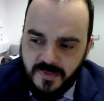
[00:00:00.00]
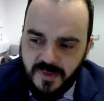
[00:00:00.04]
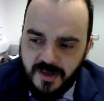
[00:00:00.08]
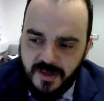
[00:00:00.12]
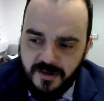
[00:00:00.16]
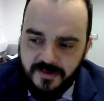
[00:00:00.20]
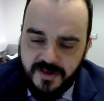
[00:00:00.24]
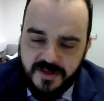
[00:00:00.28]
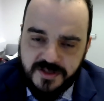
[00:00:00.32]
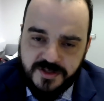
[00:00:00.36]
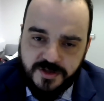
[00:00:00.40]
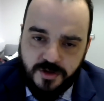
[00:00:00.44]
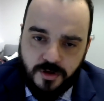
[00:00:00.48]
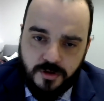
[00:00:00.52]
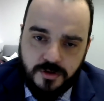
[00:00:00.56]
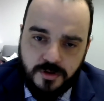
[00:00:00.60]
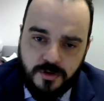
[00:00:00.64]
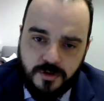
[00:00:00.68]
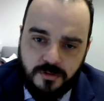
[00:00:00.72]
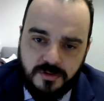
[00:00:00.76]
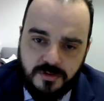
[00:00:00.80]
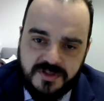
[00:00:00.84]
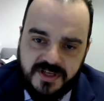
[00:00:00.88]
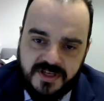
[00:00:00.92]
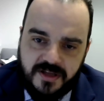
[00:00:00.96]
the
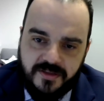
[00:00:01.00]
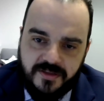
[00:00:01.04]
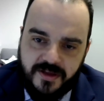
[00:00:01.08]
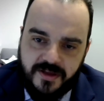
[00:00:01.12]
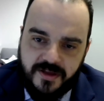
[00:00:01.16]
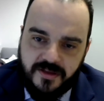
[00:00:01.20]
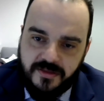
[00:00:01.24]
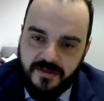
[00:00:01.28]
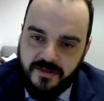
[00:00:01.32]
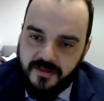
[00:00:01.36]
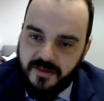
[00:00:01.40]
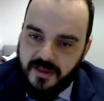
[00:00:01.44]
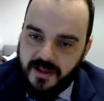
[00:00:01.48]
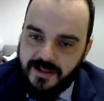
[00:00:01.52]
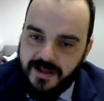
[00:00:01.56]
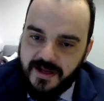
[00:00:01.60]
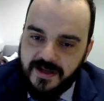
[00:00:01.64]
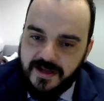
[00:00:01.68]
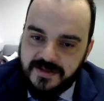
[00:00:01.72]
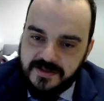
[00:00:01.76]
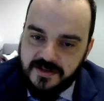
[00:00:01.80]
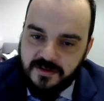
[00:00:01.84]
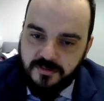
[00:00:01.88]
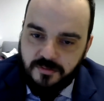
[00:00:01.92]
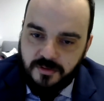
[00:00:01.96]
zonules, and then the
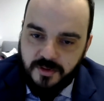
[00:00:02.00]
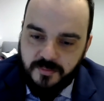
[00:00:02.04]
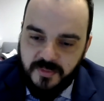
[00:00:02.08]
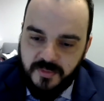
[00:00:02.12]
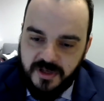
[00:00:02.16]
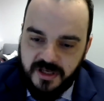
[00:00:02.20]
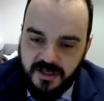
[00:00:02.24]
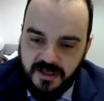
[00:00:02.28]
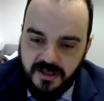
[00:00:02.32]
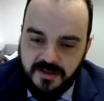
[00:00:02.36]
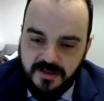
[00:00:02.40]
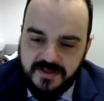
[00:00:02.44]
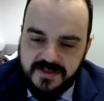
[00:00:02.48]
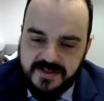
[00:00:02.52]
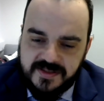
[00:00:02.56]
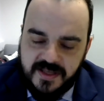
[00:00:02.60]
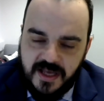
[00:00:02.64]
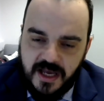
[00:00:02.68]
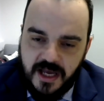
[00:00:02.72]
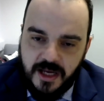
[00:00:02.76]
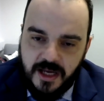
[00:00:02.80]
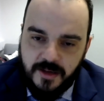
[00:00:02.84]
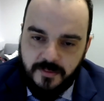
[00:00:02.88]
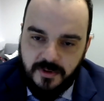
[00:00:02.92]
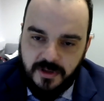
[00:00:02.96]
lens will be
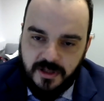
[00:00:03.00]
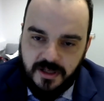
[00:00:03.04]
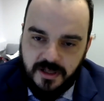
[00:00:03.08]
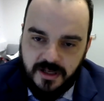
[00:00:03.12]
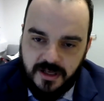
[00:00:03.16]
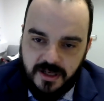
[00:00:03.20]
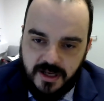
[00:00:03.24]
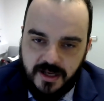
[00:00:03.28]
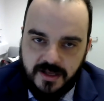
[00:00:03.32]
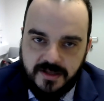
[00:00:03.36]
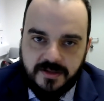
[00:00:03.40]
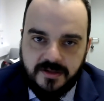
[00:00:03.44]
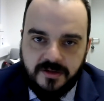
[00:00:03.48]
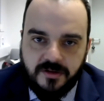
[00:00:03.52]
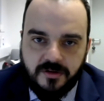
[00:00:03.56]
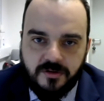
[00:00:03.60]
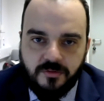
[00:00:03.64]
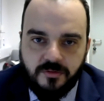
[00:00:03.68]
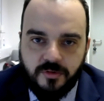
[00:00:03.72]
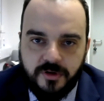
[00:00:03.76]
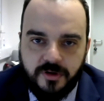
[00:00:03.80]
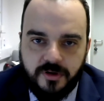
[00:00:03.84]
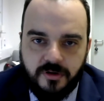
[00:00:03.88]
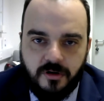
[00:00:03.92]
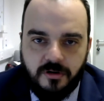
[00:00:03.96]
instable, and
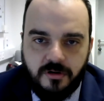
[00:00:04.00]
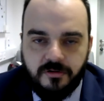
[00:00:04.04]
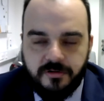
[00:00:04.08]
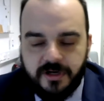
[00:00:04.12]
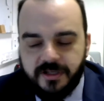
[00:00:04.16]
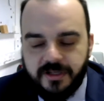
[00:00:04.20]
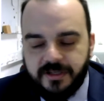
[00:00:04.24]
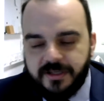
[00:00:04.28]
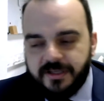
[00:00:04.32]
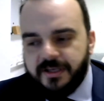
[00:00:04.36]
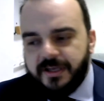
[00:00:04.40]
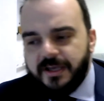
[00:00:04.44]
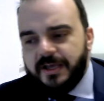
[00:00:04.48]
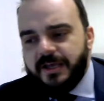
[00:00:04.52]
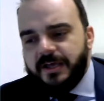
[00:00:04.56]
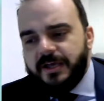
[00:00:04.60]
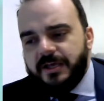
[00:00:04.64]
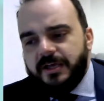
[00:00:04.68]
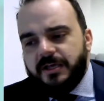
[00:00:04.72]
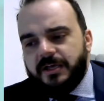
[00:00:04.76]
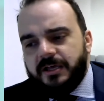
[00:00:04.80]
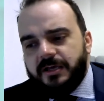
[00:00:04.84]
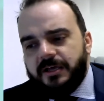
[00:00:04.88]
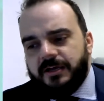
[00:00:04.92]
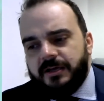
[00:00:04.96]
we already
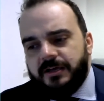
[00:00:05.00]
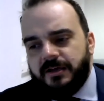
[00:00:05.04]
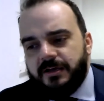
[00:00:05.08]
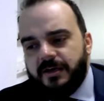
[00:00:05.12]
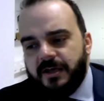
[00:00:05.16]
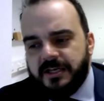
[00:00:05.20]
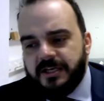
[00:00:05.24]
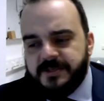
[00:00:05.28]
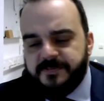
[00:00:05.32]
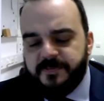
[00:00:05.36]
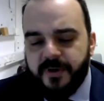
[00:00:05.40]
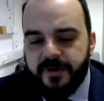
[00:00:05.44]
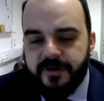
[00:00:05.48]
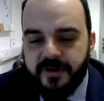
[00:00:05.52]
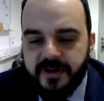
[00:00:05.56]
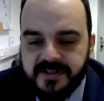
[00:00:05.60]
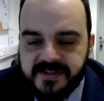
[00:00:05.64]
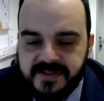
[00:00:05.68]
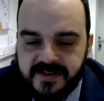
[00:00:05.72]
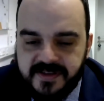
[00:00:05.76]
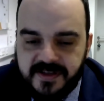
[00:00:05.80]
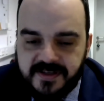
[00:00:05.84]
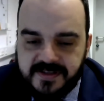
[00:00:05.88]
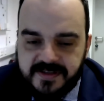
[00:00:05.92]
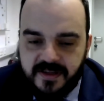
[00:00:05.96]

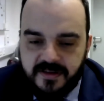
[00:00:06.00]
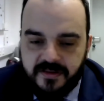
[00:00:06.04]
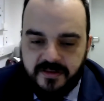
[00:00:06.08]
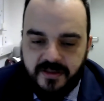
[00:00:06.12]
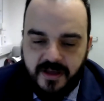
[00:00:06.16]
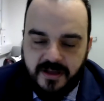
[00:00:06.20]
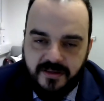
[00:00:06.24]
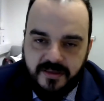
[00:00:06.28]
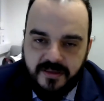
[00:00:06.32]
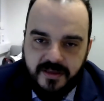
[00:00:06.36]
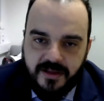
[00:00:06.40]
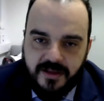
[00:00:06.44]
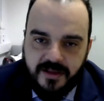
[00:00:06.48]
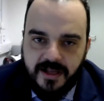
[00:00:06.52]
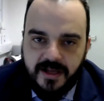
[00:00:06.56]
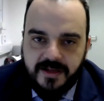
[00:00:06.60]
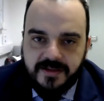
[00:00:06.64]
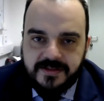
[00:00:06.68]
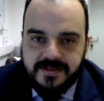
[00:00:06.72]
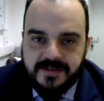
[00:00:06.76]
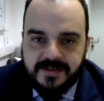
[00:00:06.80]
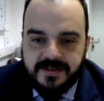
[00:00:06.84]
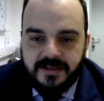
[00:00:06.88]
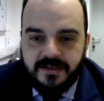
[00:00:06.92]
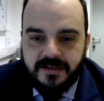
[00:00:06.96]
experienced this, that the
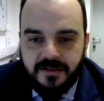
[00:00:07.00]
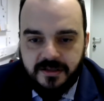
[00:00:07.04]
lens